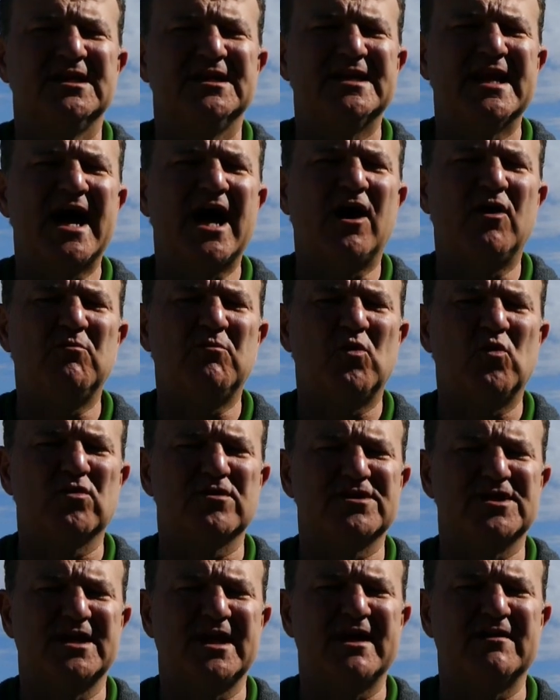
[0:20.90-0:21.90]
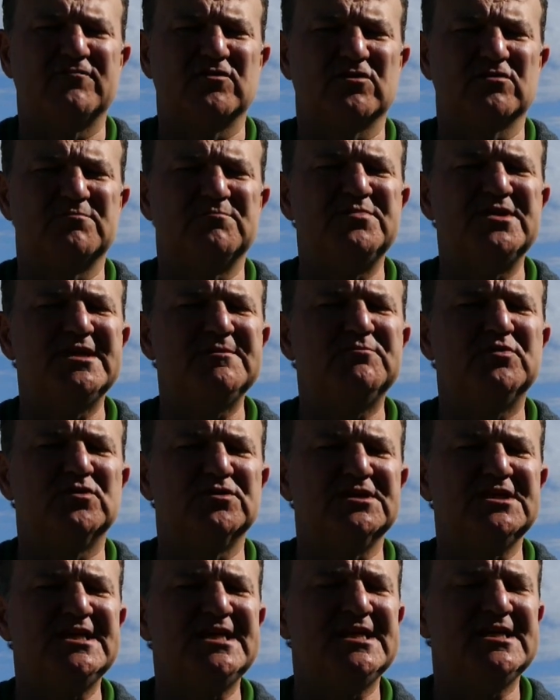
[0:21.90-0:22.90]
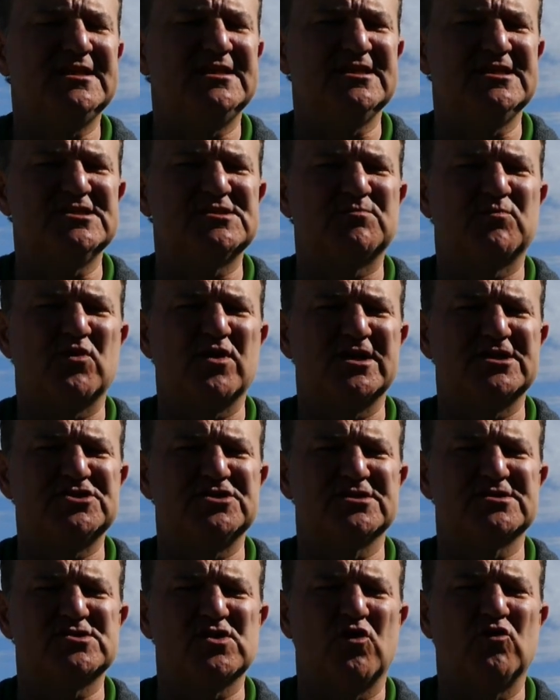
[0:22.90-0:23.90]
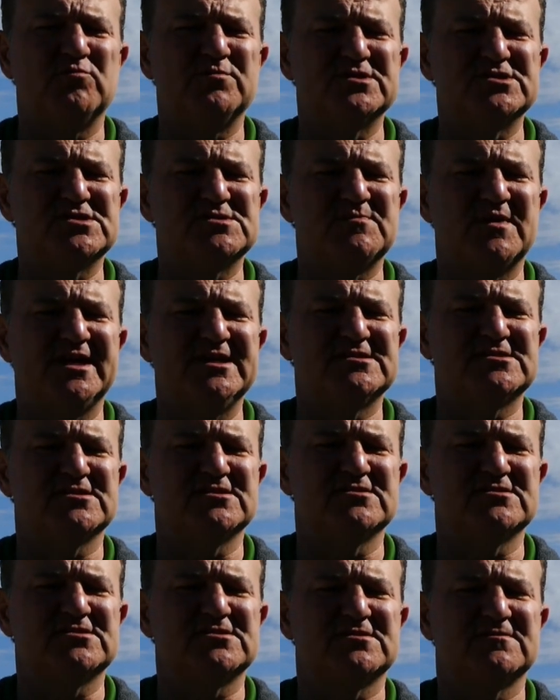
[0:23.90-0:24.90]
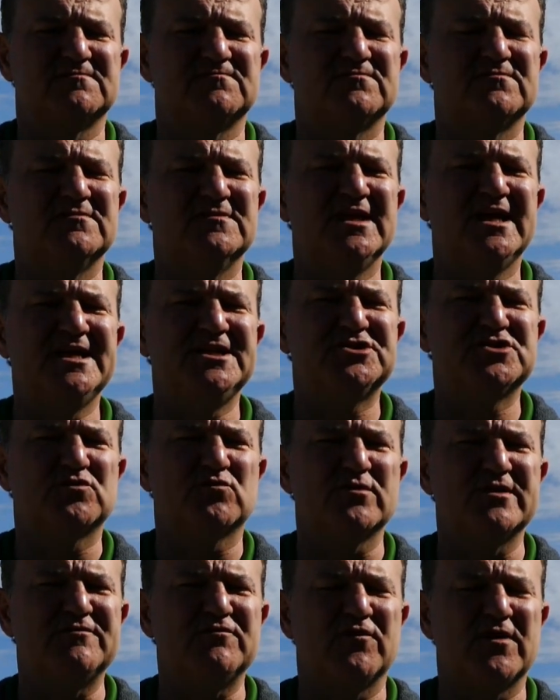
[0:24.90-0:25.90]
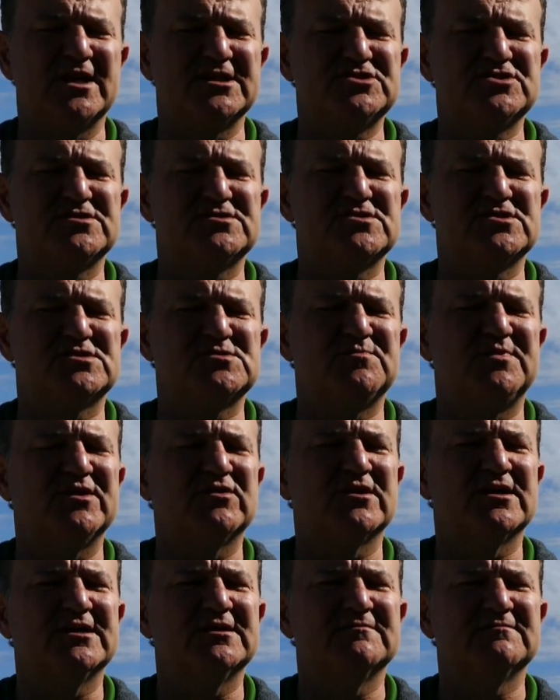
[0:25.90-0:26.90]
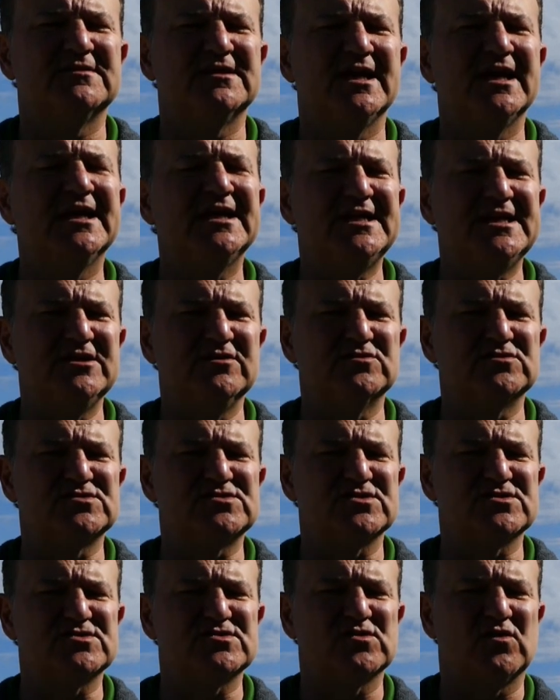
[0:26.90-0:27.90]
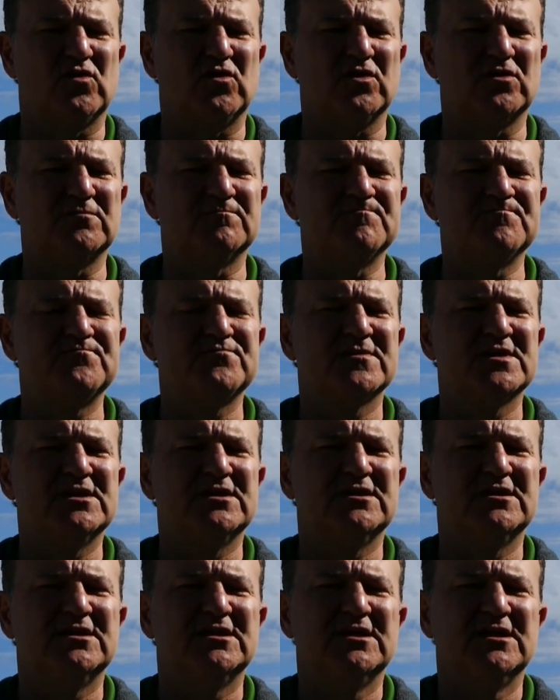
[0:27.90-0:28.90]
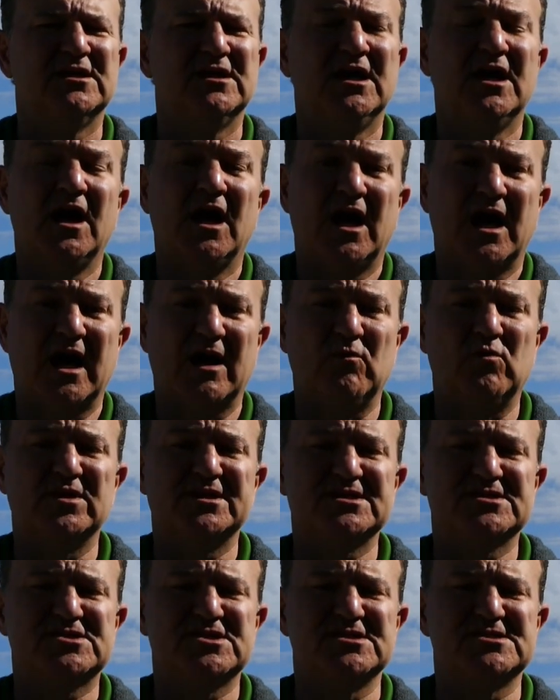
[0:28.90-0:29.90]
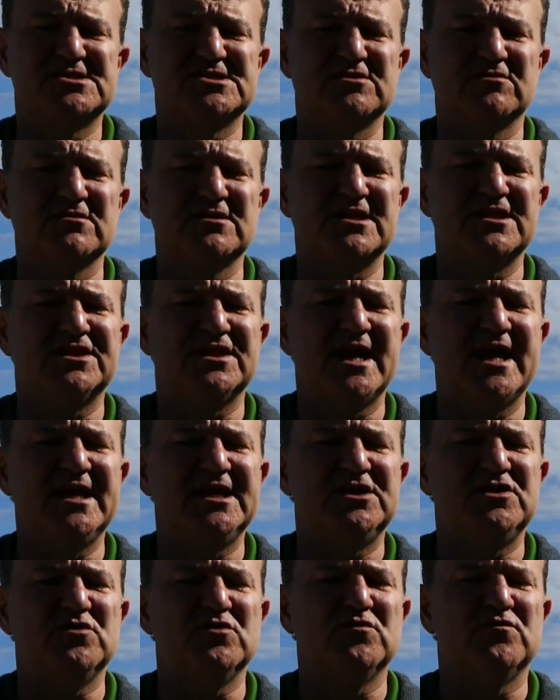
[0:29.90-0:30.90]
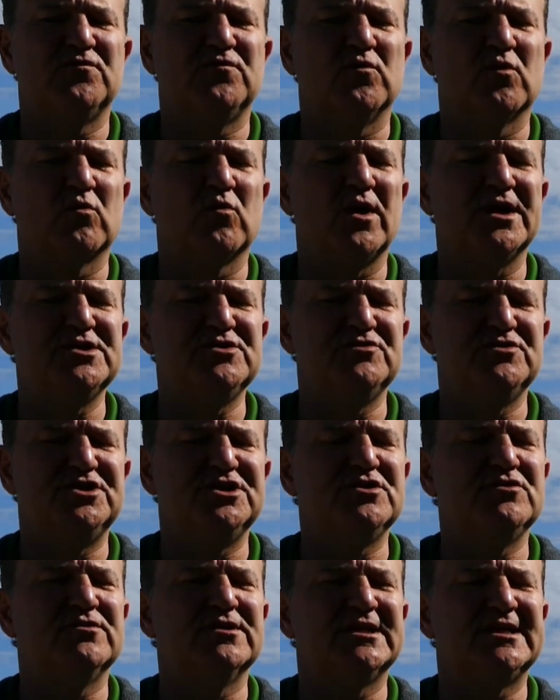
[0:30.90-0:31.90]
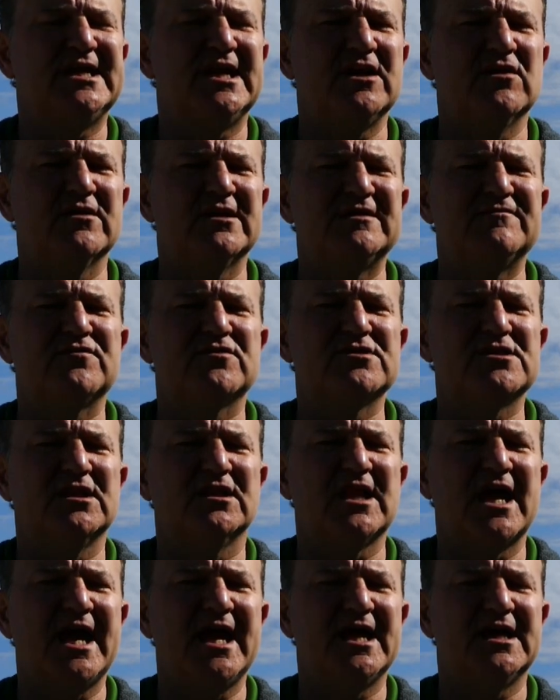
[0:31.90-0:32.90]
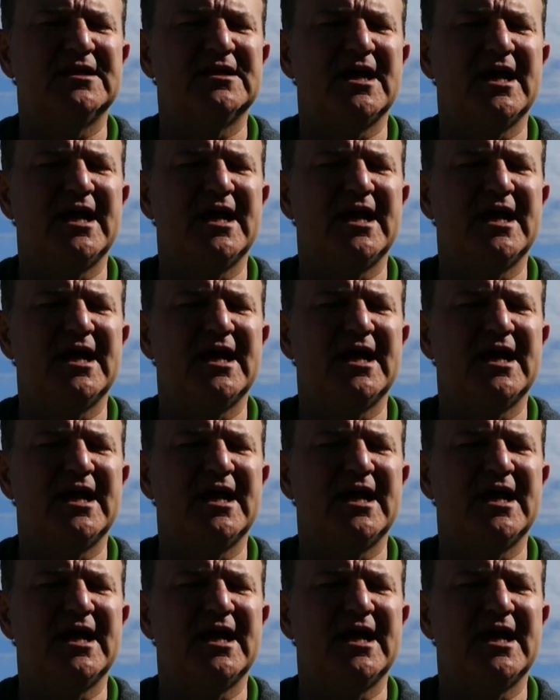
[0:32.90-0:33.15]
Now more than ever, people need these precious open spaces. Nature refreshes the spirit and heals the soul. I want to sincerely thank you for what you do in caring for the land